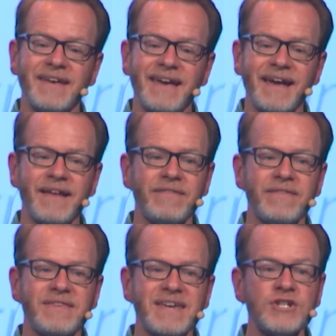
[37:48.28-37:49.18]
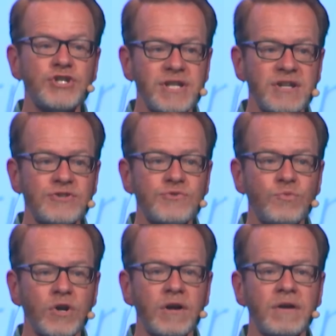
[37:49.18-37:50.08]
And the engineers
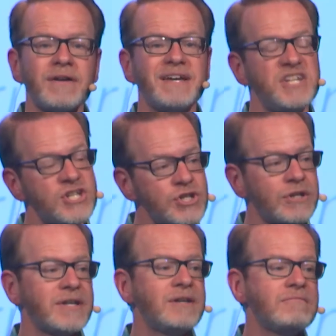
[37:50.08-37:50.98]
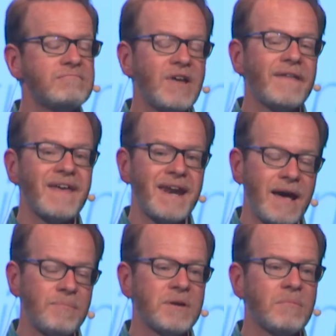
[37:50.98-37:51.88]
were initially not that
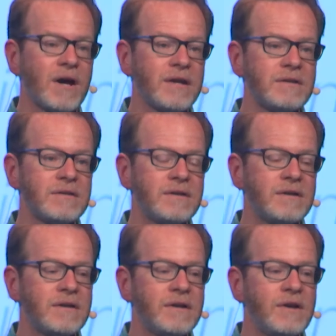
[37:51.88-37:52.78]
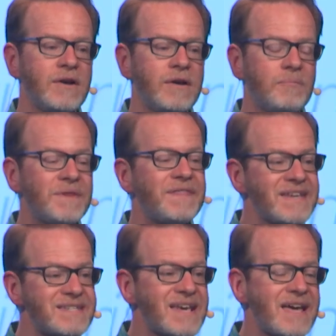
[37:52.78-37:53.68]
happy about it, but they
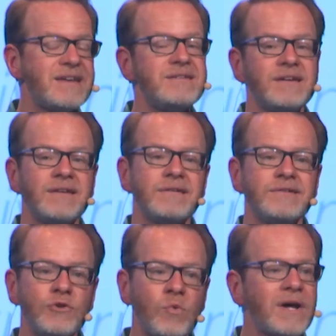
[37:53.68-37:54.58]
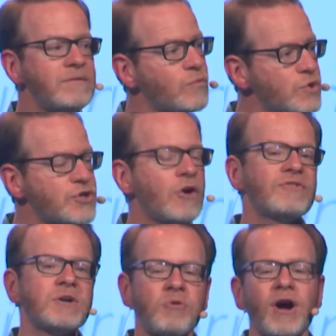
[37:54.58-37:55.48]
said, you know what, we're
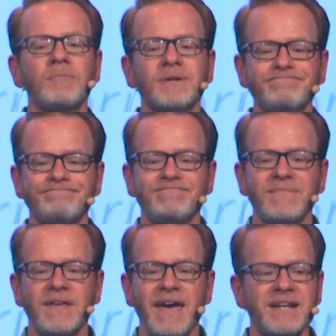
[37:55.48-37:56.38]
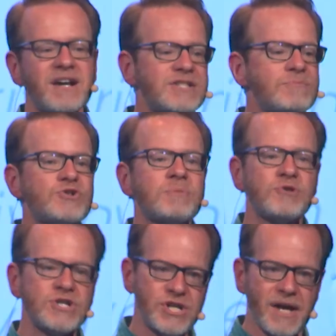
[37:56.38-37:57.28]
solving a problem, and customers
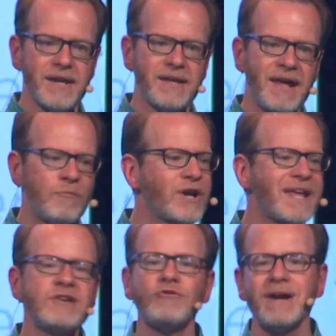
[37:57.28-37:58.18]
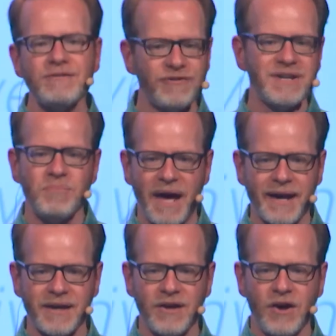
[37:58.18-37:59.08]
appreciate it, and we're getting great
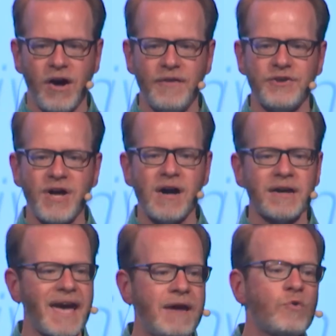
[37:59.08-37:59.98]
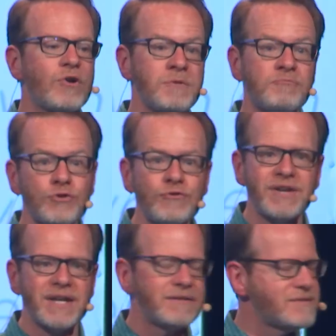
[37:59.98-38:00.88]
feedback on the doc, and we're
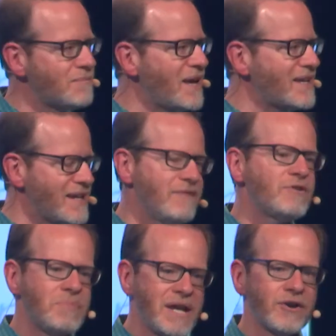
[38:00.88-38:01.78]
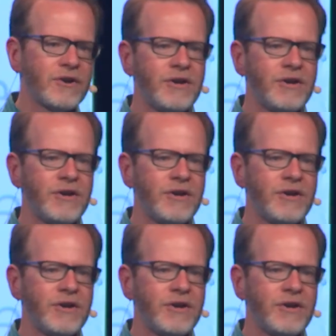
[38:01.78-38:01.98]
improving it to make it even better.